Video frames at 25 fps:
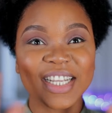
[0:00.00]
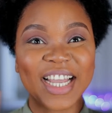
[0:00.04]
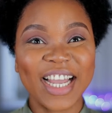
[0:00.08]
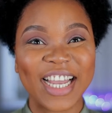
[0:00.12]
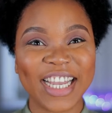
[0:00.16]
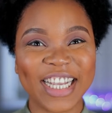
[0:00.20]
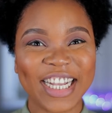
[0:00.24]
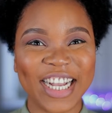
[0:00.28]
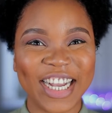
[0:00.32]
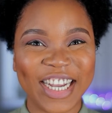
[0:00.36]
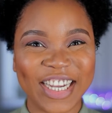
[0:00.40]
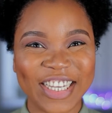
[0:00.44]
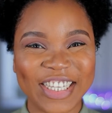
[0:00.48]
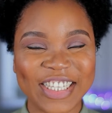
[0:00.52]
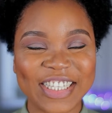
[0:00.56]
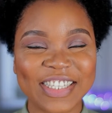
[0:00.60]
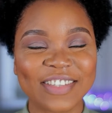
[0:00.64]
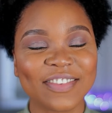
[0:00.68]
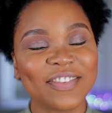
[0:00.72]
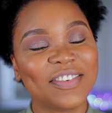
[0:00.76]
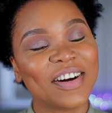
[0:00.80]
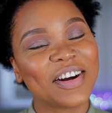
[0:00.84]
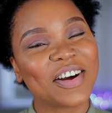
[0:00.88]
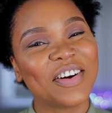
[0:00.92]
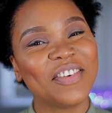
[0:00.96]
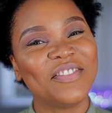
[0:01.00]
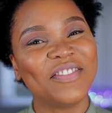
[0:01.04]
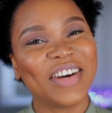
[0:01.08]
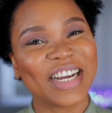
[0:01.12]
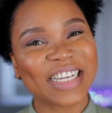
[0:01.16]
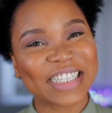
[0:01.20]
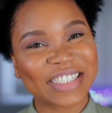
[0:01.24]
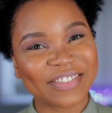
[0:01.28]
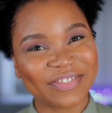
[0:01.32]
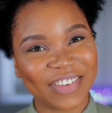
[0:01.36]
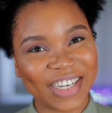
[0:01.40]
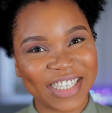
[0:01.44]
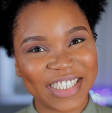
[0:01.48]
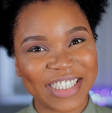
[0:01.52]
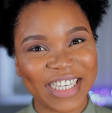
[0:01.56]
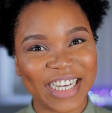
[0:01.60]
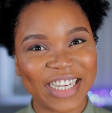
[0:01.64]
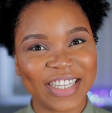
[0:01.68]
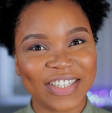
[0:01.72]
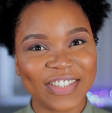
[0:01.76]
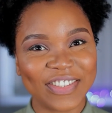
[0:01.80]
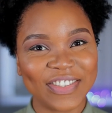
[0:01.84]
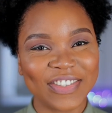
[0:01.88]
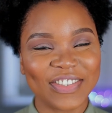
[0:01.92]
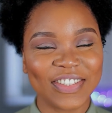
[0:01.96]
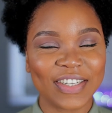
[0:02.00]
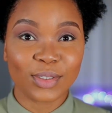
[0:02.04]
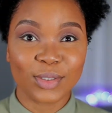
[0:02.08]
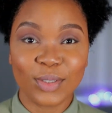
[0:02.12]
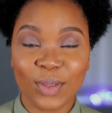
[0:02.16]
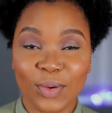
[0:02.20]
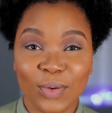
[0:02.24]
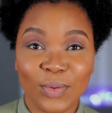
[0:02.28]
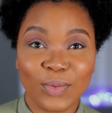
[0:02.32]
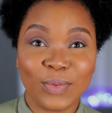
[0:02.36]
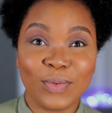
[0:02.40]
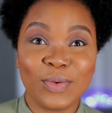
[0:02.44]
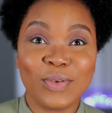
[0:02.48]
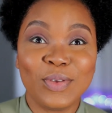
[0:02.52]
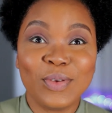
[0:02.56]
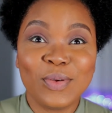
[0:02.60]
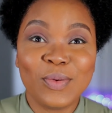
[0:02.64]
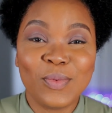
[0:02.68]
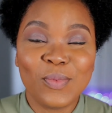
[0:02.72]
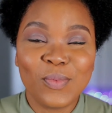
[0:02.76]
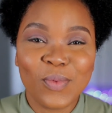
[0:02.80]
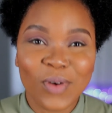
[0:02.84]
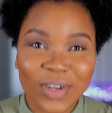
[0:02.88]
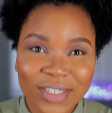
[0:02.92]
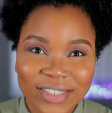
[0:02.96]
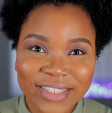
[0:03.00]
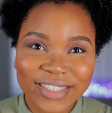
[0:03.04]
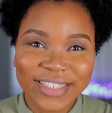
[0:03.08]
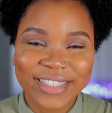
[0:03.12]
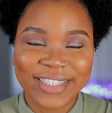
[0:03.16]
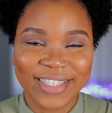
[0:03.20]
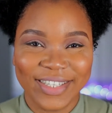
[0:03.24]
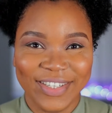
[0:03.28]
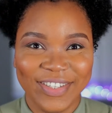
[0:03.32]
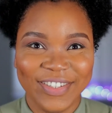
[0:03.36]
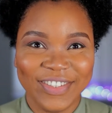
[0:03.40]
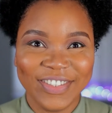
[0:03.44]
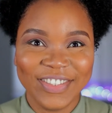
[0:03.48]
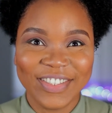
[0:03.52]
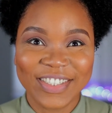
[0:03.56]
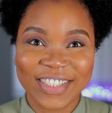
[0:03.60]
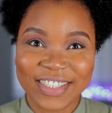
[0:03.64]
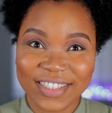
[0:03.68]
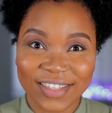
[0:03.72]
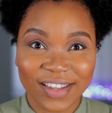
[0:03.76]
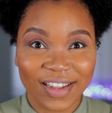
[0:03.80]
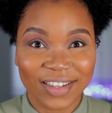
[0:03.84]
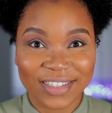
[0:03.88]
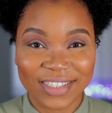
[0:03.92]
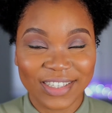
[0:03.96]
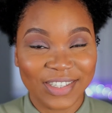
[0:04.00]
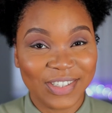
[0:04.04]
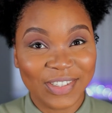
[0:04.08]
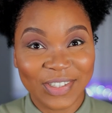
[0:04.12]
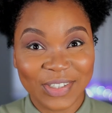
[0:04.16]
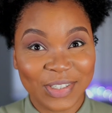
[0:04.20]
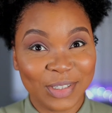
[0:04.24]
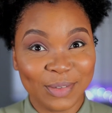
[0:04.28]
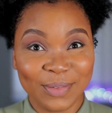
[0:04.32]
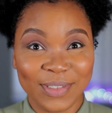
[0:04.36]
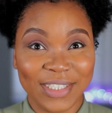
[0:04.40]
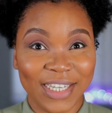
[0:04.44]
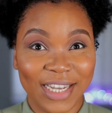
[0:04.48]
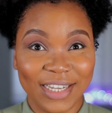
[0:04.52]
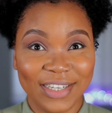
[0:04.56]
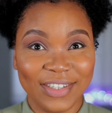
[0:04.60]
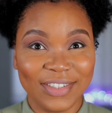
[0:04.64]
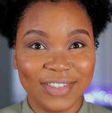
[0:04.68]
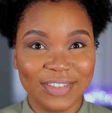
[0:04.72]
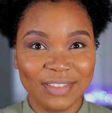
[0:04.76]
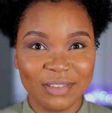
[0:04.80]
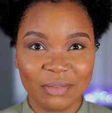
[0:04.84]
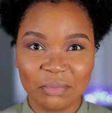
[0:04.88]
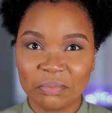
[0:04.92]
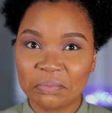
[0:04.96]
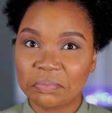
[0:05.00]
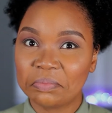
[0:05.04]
Hi guys, welcome back to my channel. So you want to start a YouTube channel?